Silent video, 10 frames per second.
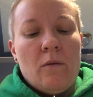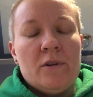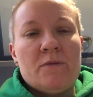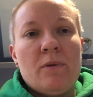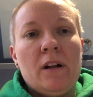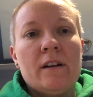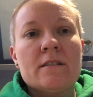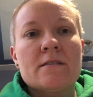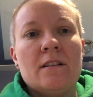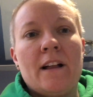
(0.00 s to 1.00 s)
which
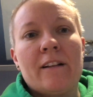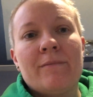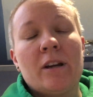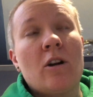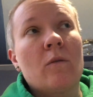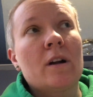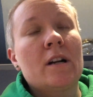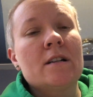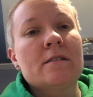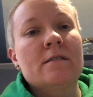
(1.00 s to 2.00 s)
products a lot of my
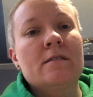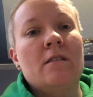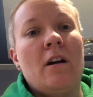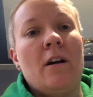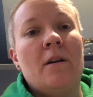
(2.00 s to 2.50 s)
coworkers